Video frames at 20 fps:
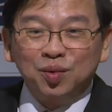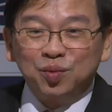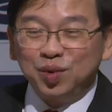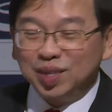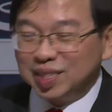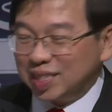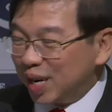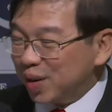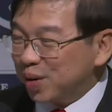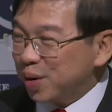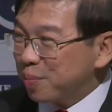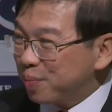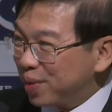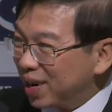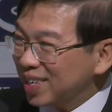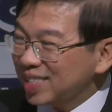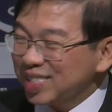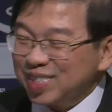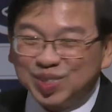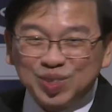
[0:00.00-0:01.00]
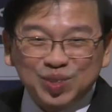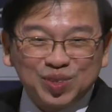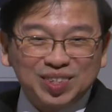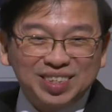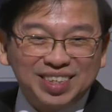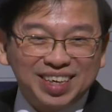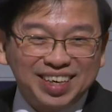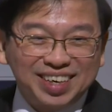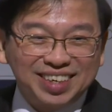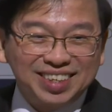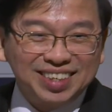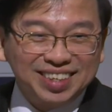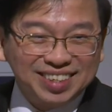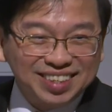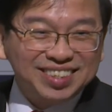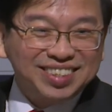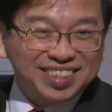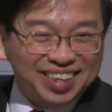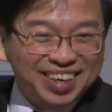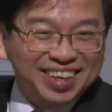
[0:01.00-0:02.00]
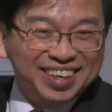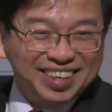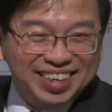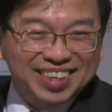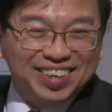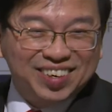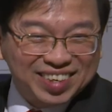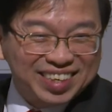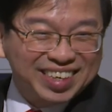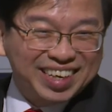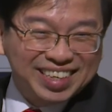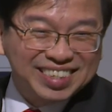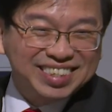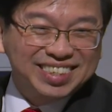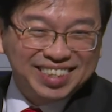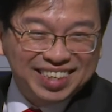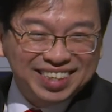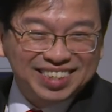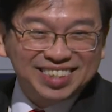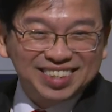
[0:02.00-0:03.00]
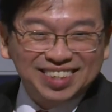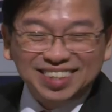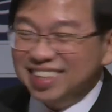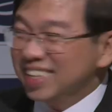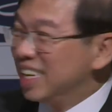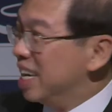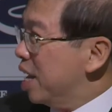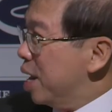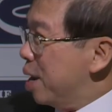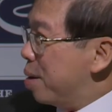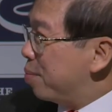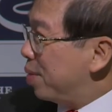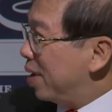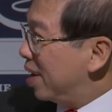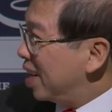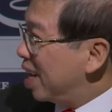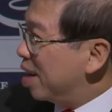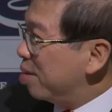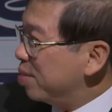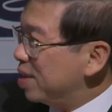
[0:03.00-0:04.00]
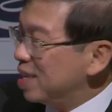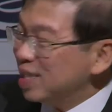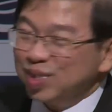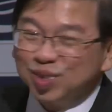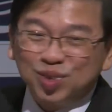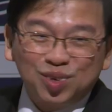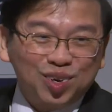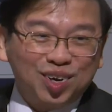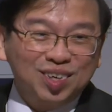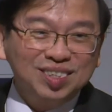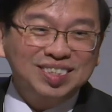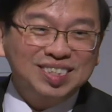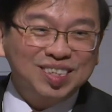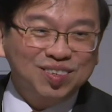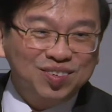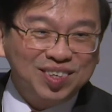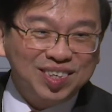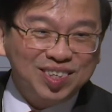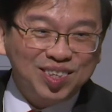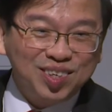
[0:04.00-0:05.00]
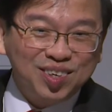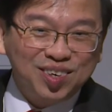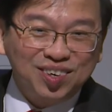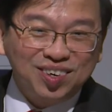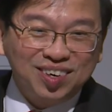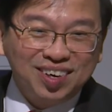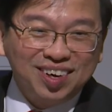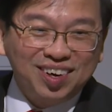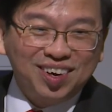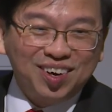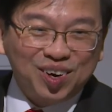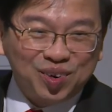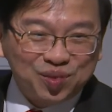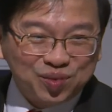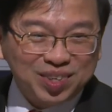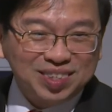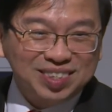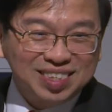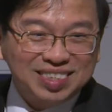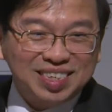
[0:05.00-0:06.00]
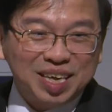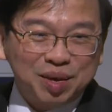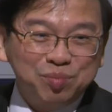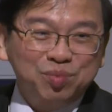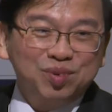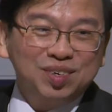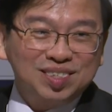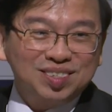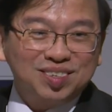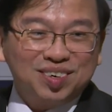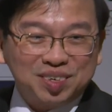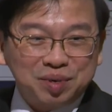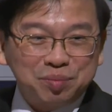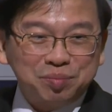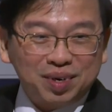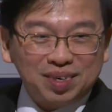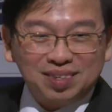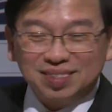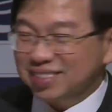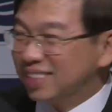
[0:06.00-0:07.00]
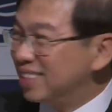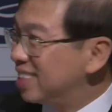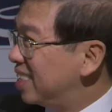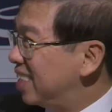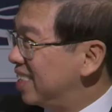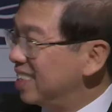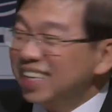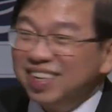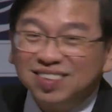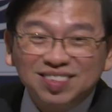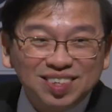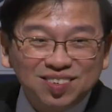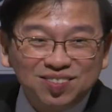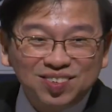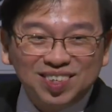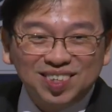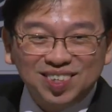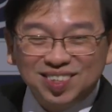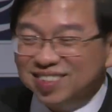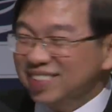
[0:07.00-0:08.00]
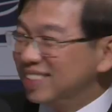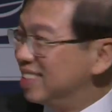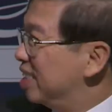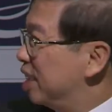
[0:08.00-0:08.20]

which I will pass to the chair and organizer later. But allow me to launch a video on what this handbook is all about. Can I have the video?